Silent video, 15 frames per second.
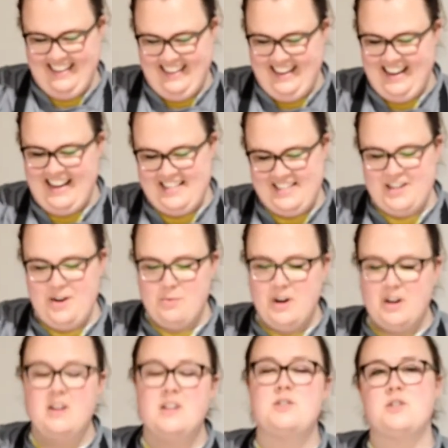And so we're
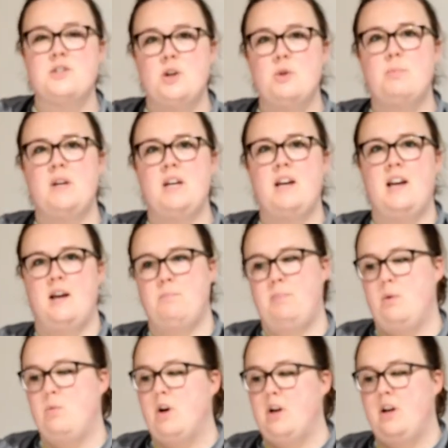going to scoop it,
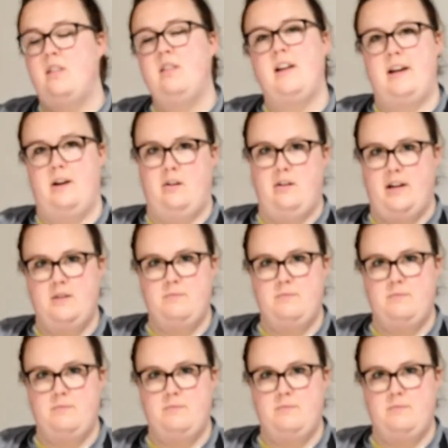but we're going to layer it.